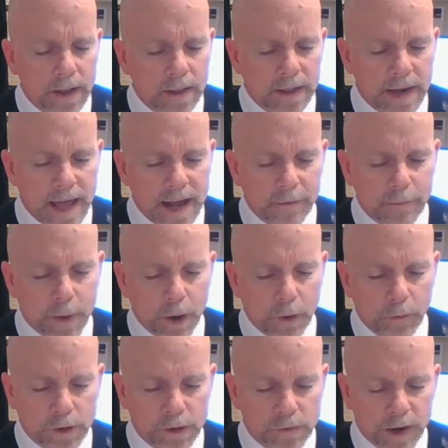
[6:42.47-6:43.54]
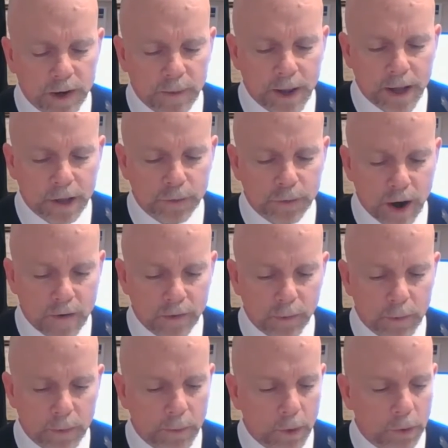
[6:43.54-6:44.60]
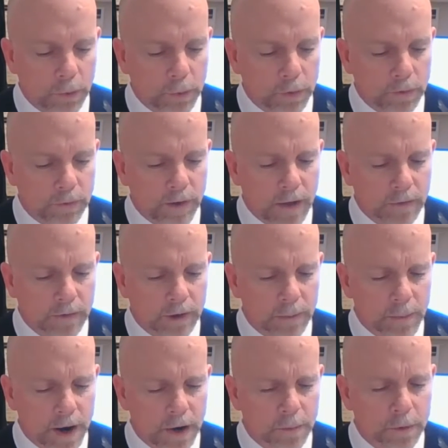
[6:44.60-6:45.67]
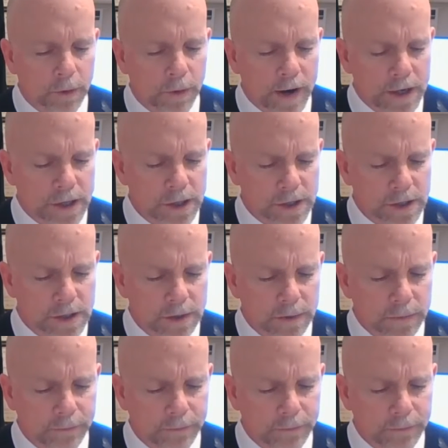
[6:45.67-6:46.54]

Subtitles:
than that of belt-restrained male driver when both were involved in comparable crashes.